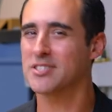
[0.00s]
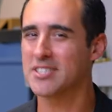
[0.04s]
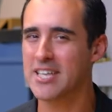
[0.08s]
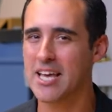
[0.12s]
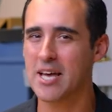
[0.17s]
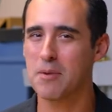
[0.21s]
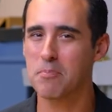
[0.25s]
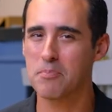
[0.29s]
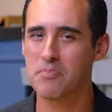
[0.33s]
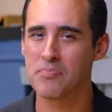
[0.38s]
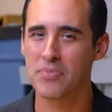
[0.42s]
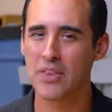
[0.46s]

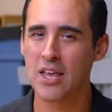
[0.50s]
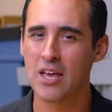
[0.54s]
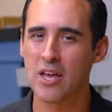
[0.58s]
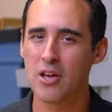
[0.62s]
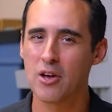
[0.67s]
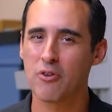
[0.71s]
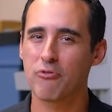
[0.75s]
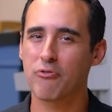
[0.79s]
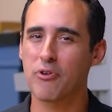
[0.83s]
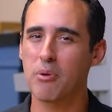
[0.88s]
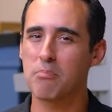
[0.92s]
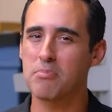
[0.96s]
tip
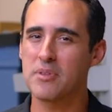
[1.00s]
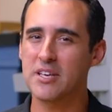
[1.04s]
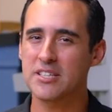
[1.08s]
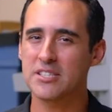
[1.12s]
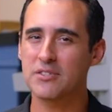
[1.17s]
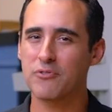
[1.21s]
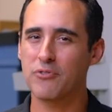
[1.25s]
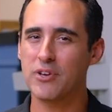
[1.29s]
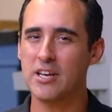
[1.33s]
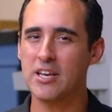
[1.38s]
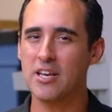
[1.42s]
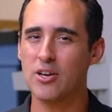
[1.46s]
from this
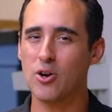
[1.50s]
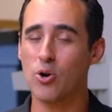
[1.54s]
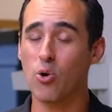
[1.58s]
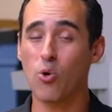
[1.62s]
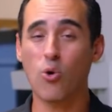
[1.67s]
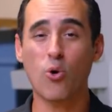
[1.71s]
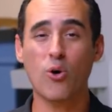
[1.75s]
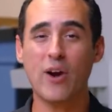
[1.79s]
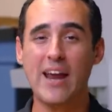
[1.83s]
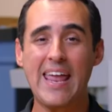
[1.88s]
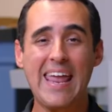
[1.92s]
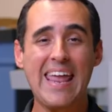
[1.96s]
video
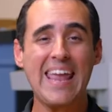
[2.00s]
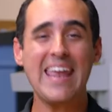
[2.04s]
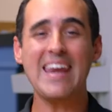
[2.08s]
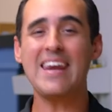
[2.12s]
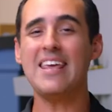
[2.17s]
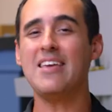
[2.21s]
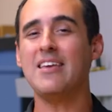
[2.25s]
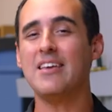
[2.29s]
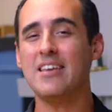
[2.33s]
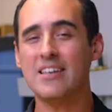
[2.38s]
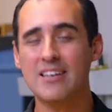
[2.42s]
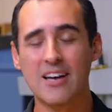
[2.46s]
or
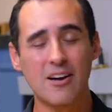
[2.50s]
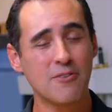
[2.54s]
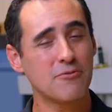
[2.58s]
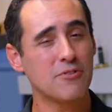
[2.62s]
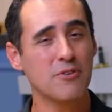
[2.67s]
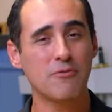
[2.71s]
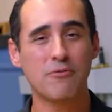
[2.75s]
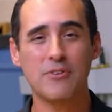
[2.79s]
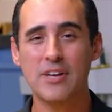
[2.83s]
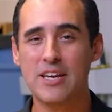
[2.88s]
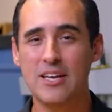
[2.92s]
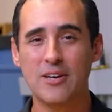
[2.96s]
any of
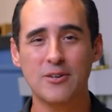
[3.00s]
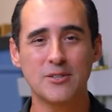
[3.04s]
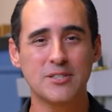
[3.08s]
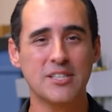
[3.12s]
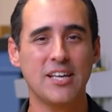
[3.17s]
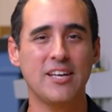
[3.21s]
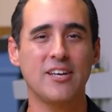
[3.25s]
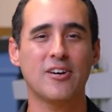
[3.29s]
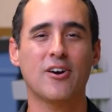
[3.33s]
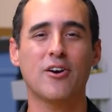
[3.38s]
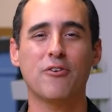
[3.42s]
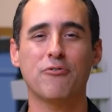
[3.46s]
the videos
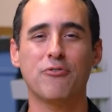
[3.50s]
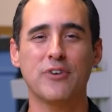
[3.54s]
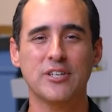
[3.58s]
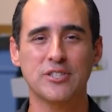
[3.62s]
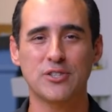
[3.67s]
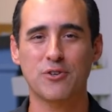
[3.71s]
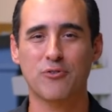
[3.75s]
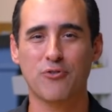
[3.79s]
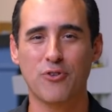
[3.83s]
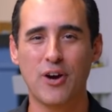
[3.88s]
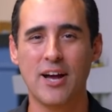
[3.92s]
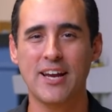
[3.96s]
in our
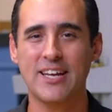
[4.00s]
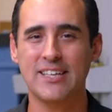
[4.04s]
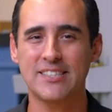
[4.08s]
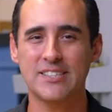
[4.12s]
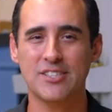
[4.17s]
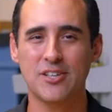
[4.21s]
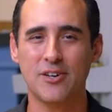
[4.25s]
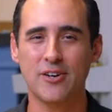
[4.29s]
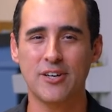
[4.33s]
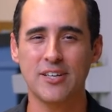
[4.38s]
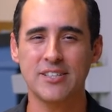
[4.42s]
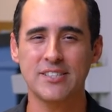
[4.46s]
Fixture Friday
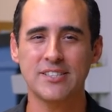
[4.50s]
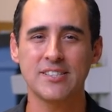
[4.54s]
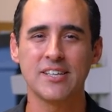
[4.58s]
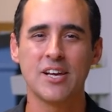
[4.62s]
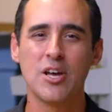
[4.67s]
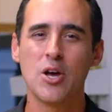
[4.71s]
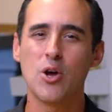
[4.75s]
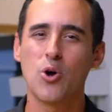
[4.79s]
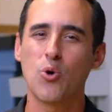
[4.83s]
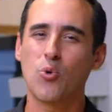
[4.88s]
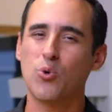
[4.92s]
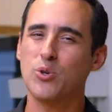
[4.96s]
series,
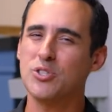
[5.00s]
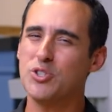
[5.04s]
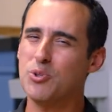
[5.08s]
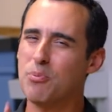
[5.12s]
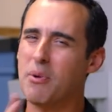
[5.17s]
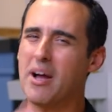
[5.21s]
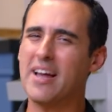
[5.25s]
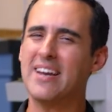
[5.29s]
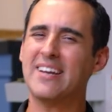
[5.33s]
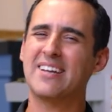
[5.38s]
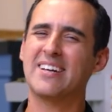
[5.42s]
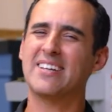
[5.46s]
would you
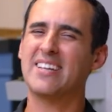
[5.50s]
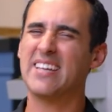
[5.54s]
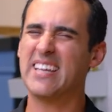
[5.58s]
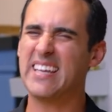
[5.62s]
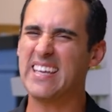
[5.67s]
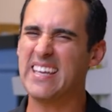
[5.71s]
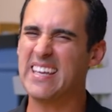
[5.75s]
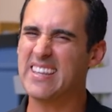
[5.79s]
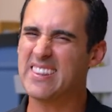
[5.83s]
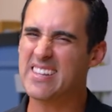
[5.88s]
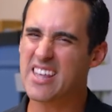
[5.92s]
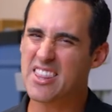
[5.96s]
mind
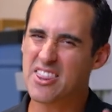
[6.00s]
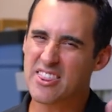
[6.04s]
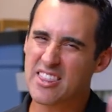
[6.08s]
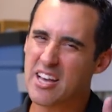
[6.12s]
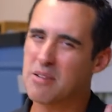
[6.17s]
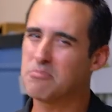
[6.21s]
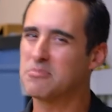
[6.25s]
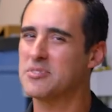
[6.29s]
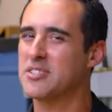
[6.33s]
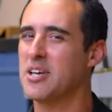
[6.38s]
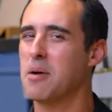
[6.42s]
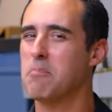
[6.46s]
clicking the
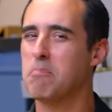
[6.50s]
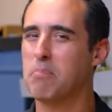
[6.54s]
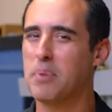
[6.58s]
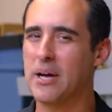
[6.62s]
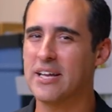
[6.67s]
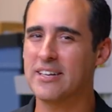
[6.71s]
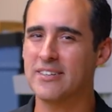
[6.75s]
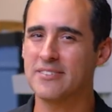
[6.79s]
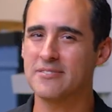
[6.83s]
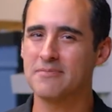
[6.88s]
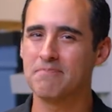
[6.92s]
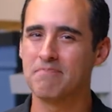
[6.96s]
thumbs up
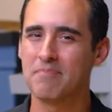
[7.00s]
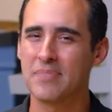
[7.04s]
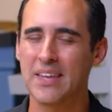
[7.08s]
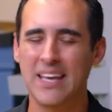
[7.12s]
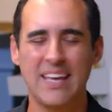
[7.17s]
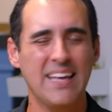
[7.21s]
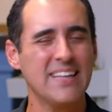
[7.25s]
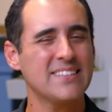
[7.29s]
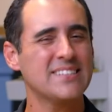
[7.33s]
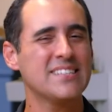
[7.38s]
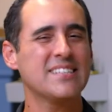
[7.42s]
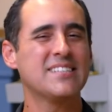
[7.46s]
button?
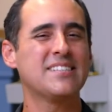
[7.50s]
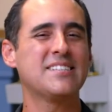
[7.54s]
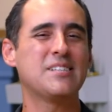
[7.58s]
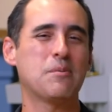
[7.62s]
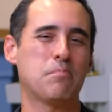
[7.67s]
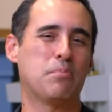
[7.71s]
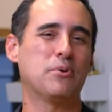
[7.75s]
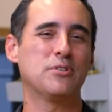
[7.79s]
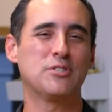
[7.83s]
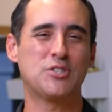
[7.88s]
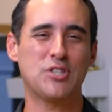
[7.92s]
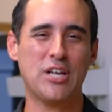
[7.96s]
It's a
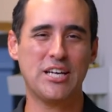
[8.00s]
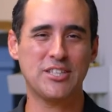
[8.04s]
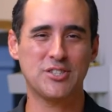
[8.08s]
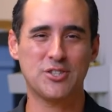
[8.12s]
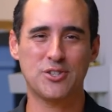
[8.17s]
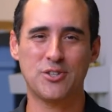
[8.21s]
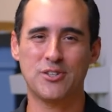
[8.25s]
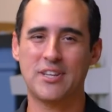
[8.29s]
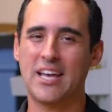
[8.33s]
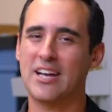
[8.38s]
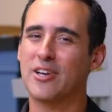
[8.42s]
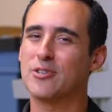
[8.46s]
simple
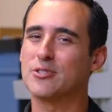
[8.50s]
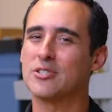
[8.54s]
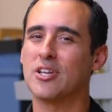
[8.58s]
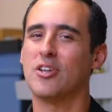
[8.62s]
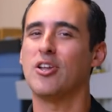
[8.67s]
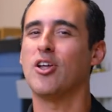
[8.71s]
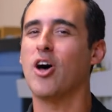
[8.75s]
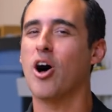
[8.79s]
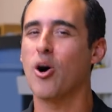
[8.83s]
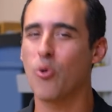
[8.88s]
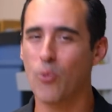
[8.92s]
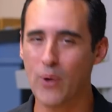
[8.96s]
gesture that goes a
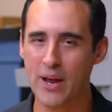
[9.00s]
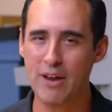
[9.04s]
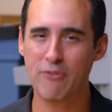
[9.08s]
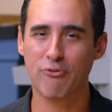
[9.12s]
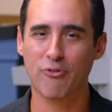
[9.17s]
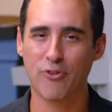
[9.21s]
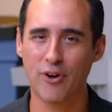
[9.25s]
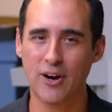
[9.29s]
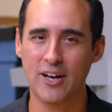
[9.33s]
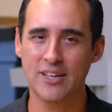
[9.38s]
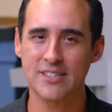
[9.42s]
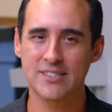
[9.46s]
long way
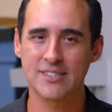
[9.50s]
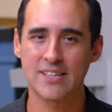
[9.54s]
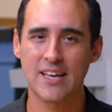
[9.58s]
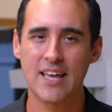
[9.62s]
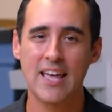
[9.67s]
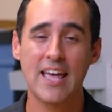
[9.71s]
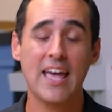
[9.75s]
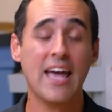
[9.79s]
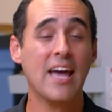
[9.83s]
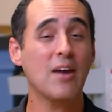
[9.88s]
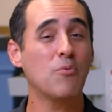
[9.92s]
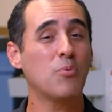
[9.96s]
for us,
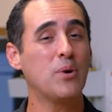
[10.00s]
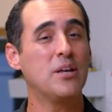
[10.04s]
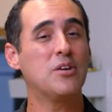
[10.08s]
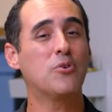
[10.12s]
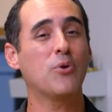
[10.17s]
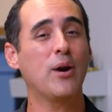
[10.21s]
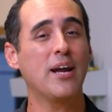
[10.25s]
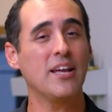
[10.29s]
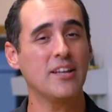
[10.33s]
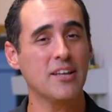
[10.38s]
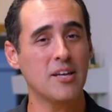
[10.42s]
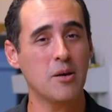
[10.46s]
and we'd
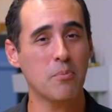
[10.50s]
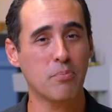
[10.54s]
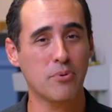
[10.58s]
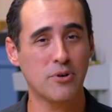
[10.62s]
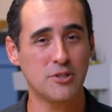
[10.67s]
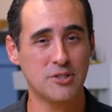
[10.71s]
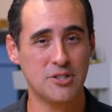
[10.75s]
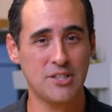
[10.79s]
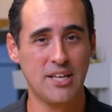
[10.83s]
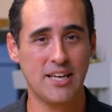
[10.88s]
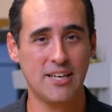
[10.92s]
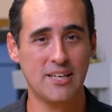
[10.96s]
greatly
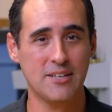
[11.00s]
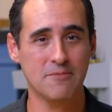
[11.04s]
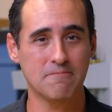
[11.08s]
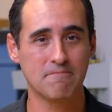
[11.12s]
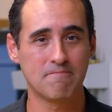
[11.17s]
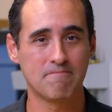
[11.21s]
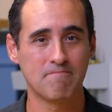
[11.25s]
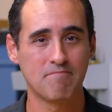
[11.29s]
appreciate it.